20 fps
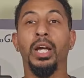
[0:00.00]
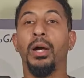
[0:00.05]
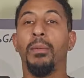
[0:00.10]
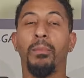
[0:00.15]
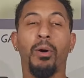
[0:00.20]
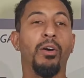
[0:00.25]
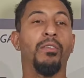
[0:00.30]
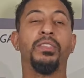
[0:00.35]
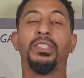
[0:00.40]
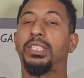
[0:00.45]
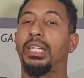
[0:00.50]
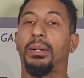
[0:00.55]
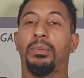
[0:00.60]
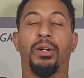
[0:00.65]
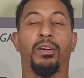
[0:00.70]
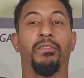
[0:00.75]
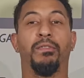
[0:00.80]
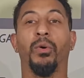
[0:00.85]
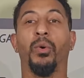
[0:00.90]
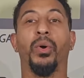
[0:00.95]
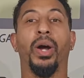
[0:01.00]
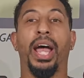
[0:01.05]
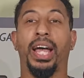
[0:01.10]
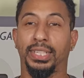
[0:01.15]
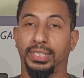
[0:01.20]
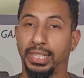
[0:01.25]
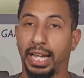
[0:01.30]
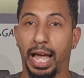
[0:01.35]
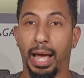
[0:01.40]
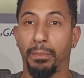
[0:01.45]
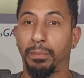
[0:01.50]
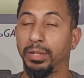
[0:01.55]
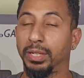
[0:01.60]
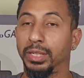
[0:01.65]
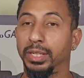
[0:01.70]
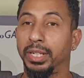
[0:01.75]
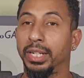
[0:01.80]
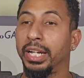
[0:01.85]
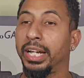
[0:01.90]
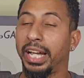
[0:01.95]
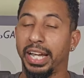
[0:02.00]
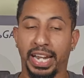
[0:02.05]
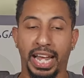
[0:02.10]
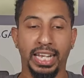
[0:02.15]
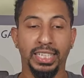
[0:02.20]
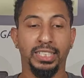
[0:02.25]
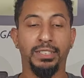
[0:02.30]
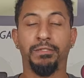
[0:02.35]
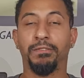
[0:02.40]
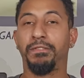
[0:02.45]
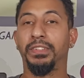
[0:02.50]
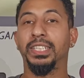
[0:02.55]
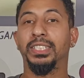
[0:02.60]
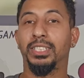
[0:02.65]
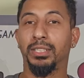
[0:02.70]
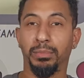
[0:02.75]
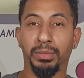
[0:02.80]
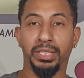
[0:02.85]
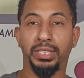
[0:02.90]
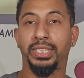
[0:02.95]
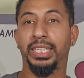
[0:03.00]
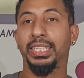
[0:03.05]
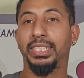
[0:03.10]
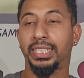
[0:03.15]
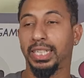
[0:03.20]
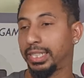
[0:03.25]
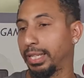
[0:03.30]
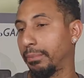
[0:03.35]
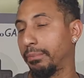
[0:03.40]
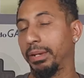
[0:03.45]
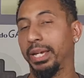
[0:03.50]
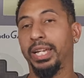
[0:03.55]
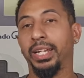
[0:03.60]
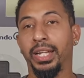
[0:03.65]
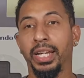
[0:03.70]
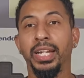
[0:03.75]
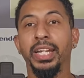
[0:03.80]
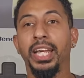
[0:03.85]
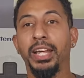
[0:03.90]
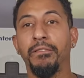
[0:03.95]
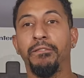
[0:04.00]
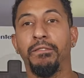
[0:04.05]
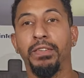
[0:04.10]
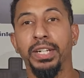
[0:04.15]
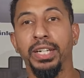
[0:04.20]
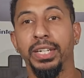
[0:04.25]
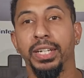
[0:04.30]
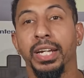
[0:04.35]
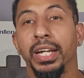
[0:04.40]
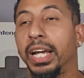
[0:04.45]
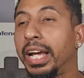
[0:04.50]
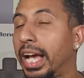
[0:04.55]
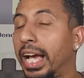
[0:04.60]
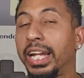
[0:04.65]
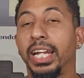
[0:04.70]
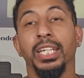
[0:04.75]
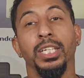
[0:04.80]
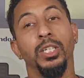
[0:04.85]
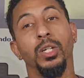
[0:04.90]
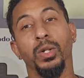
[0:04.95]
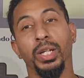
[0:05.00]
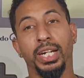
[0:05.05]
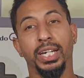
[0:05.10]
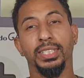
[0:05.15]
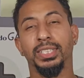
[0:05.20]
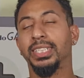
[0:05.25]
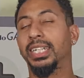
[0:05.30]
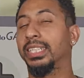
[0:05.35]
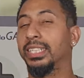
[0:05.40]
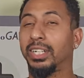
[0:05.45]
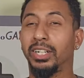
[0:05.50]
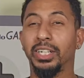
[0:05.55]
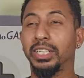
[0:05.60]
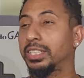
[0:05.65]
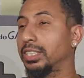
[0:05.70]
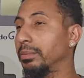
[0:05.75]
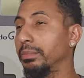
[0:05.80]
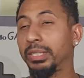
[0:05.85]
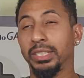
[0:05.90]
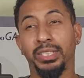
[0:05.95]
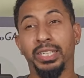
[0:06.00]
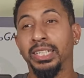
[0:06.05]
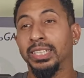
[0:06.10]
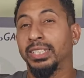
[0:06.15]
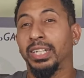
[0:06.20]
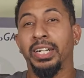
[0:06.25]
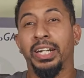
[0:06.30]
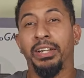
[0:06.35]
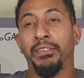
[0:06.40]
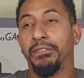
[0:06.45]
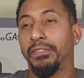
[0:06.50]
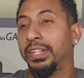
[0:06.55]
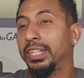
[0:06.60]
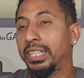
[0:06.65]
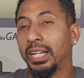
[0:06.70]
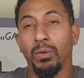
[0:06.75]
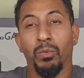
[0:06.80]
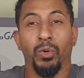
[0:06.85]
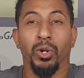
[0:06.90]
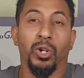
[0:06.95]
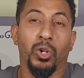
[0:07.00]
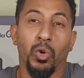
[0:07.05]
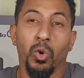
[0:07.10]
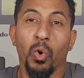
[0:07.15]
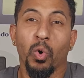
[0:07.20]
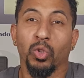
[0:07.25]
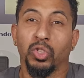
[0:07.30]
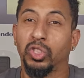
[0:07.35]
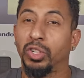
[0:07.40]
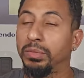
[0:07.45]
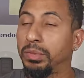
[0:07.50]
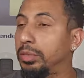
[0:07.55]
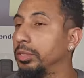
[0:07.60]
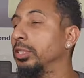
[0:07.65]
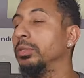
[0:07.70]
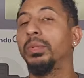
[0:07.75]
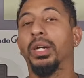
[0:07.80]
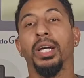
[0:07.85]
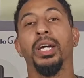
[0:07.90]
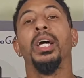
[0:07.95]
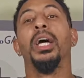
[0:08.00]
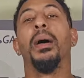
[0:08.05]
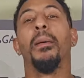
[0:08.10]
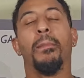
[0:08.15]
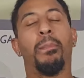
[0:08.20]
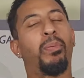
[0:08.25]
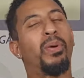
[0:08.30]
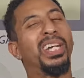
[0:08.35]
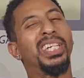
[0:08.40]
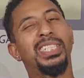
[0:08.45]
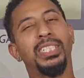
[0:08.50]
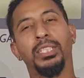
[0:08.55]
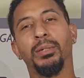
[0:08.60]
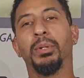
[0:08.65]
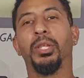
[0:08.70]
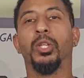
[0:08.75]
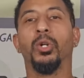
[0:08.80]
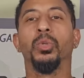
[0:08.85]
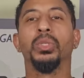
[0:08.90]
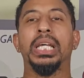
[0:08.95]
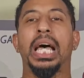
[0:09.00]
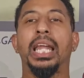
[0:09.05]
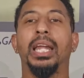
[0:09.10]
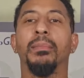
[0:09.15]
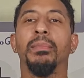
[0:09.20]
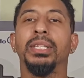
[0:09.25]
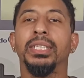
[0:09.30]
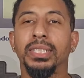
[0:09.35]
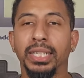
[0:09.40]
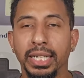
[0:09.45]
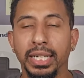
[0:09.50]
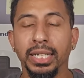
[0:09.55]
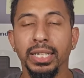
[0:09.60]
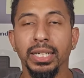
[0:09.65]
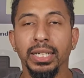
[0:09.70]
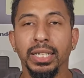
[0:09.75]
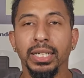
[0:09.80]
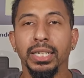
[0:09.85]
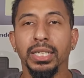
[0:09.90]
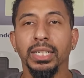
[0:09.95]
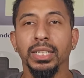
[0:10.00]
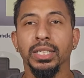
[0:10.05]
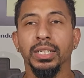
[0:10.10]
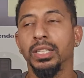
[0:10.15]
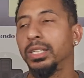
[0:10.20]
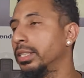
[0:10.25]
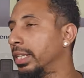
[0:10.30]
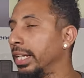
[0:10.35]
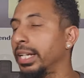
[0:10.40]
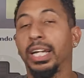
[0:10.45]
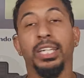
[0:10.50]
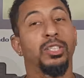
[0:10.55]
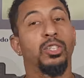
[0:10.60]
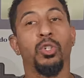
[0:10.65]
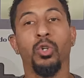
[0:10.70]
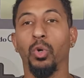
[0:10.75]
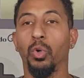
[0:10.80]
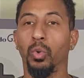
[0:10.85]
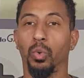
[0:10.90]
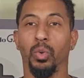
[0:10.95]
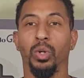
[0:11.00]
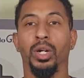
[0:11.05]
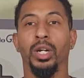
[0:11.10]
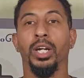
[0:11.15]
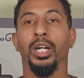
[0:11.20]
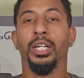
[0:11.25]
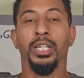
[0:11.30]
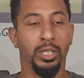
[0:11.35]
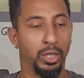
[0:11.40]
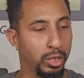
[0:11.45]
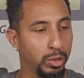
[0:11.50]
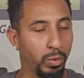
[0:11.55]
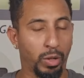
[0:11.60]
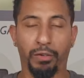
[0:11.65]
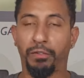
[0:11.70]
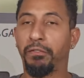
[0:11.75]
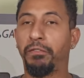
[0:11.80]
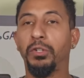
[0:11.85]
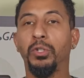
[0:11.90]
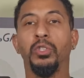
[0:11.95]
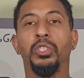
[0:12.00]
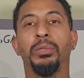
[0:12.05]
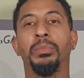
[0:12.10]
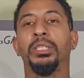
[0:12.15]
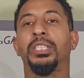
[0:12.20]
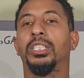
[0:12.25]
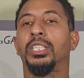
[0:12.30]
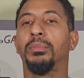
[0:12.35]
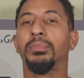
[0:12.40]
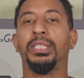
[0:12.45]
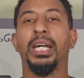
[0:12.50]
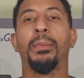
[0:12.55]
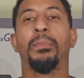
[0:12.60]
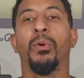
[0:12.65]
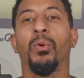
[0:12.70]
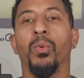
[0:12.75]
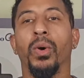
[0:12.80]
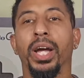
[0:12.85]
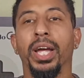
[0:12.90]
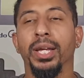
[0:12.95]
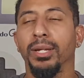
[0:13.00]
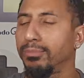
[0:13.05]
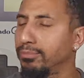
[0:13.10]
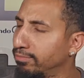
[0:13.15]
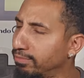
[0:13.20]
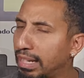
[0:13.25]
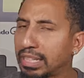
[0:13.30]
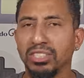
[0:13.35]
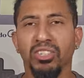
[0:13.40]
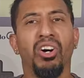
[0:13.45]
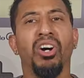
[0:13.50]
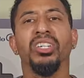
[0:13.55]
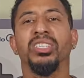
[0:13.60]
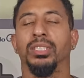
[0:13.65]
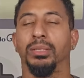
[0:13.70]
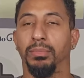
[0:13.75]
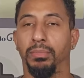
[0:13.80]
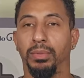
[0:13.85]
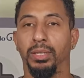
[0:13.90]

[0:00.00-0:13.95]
Marvel's Capcom 4 has to happen. It has to fix the mistakes that they made in Infinite. And then, you know, like I said, there are some things in Infinite that were cool. So if you, you want to bring some of those elements in, then that's cool you know, you want to fuse them in some type of way, that's awesome.